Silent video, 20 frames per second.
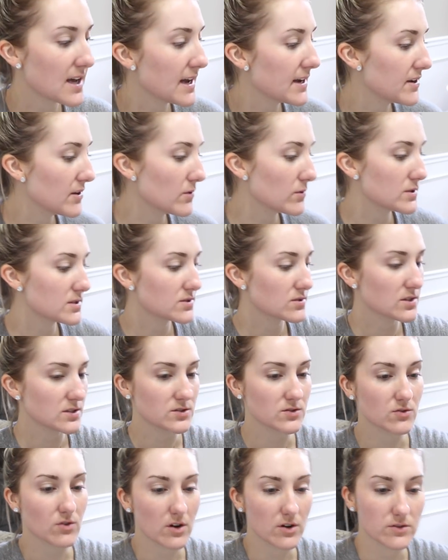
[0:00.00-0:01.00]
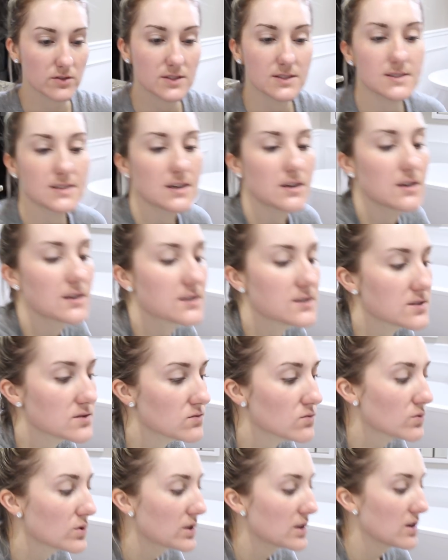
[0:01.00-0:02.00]
I do. It's gross. It's like,
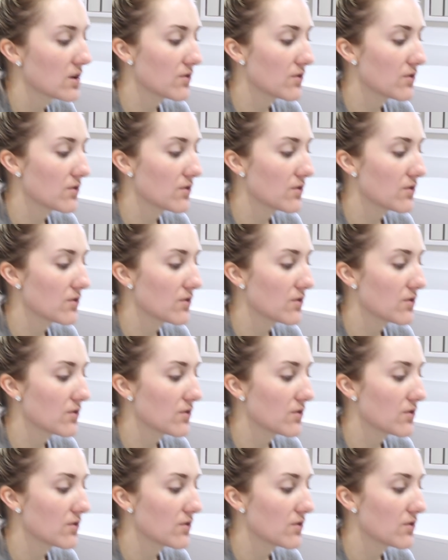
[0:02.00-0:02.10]
it's really